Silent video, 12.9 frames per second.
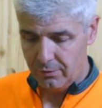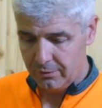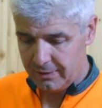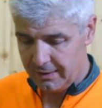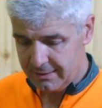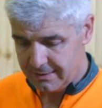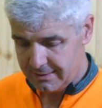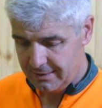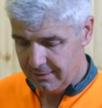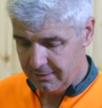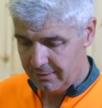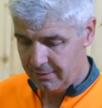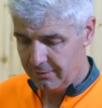Now
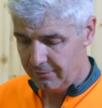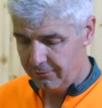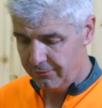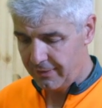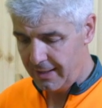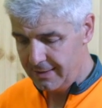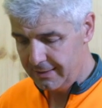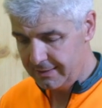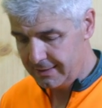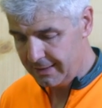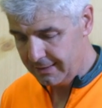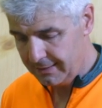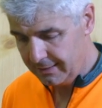I'll simply file
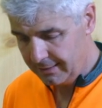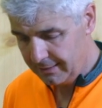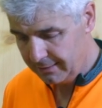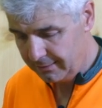down every